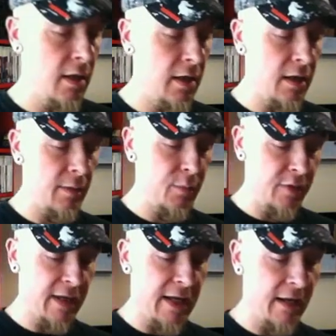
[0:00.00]

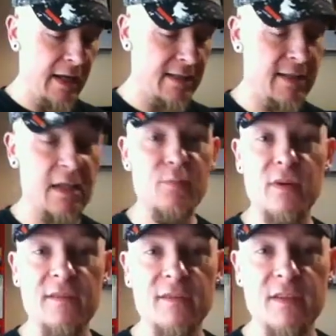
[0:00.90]
But yeah, as I said
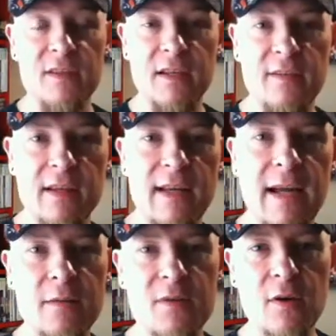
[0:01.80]
previously, the
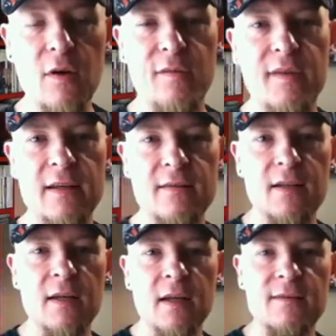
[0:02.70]
games I found
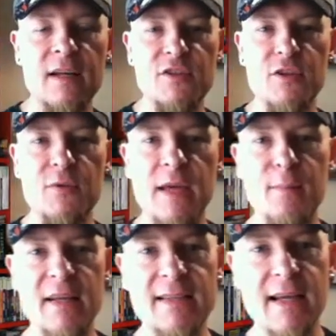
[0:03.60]
they do get
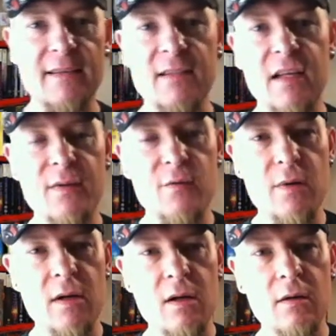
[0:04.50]
better as the series
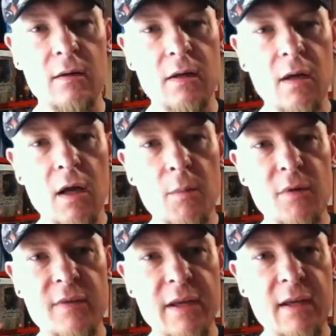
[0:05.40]
went along.
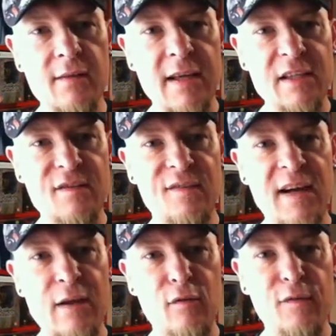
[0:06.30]
But there you go, that is
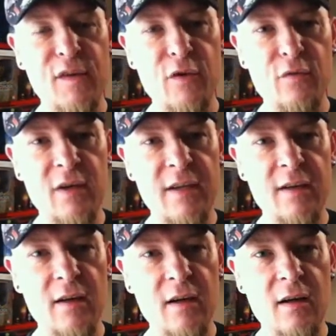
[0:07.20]
Fatal Fury
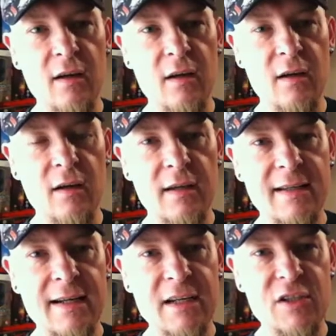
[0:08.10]

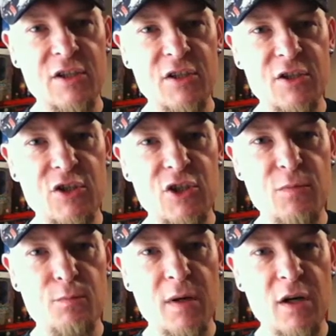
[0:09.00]
Collections
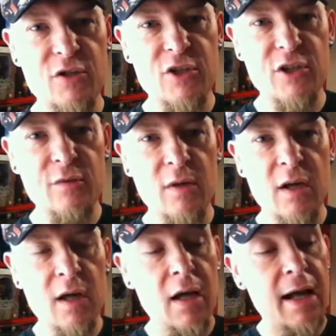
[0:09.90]
Part 2,
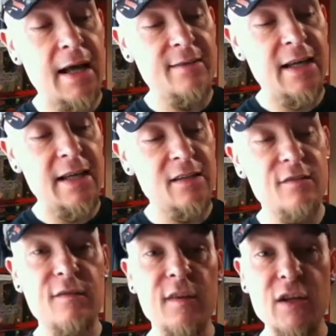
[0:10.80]
and that is
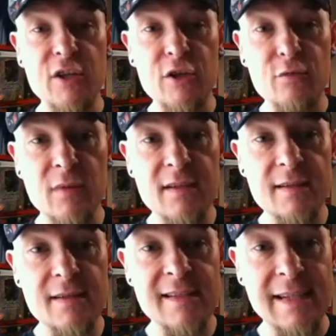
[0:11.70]
Volume
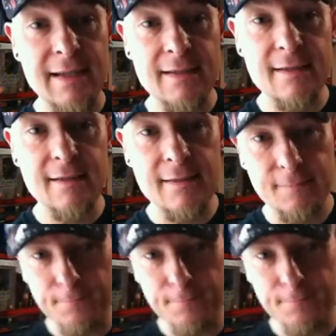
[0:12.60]
6.